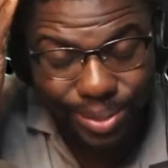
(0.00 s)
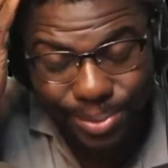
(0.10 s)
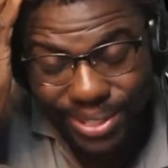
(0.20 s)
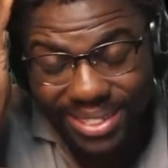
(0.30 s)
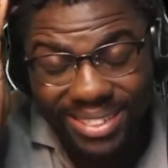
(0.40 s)

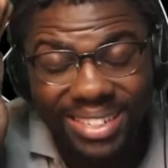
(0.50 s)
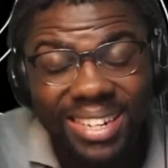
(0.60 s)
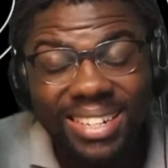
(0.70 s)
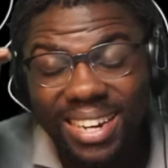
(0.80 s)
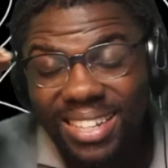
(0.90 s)
someone
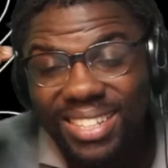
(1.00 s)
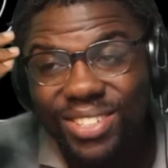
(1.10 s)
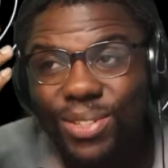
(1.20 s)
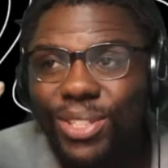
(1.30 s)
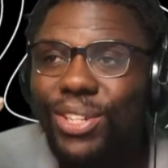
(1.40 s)
that is
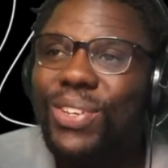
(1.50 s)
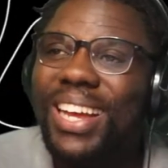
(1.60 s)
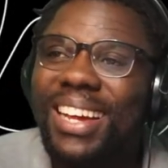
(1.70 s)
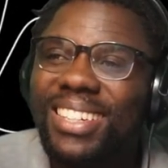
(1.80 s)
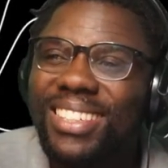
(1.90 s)
good to
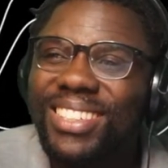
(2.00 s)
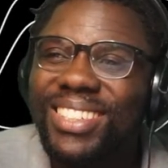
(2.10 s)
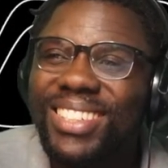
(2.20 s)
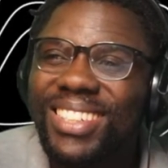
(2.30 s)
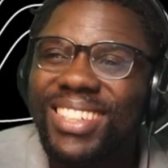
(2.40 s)
look at,
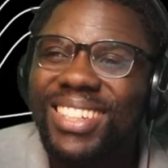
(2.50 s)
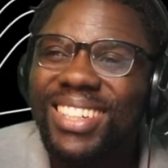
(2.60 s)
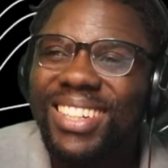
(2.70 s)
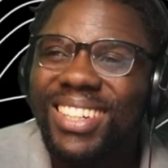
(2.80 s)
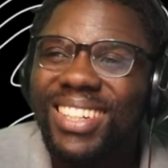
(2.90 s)

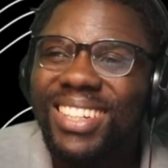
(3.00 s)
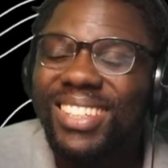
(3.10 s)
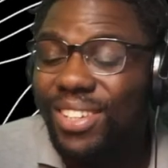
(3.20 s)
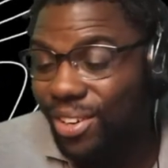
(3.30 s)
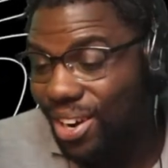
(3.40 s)

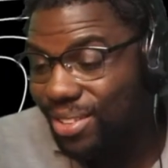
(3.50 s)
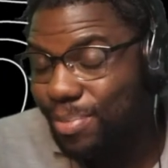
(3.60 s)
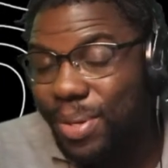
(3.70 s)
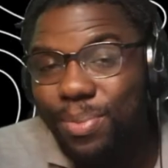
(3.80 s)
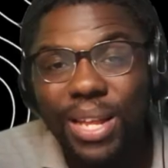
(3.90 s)
there are other
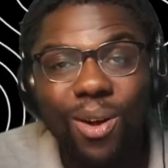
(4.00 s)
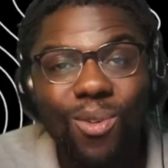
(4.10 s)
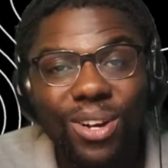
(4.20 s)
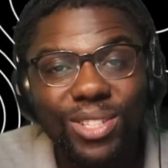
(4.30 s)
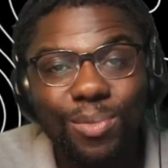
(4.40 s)
people that
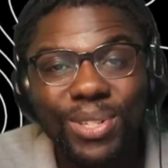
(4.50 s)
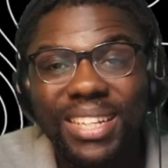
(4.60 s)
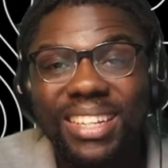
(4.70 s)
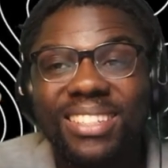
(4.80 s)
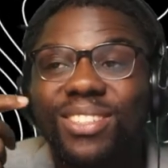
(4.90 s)
want someone
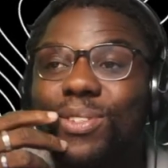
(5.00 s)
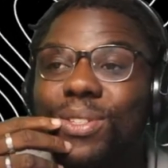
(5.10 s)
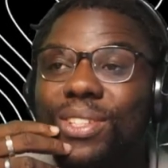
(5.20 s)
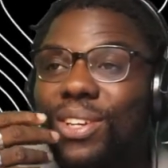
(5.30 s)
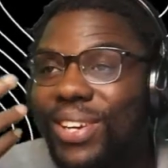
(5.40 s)
that is
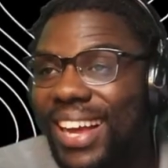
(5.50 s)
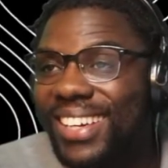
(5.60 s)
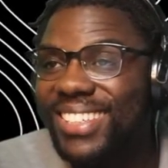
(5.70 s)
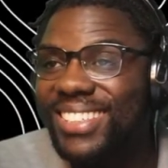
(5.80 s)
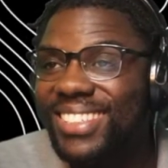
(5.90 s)
good to look at.